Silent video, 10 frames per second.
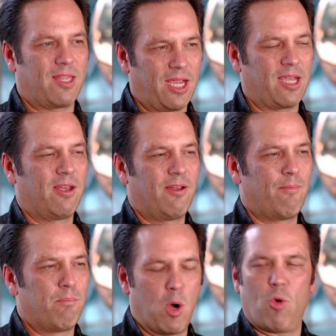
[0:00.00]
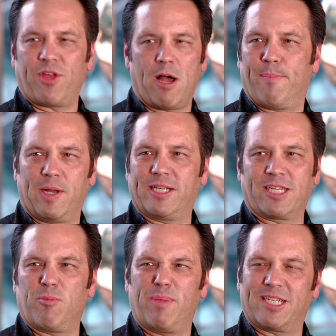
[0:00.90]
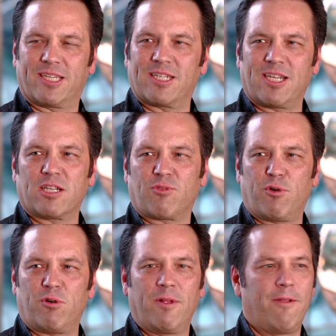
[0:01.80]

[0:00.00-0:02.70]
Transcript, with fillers: I think both companies can be successful.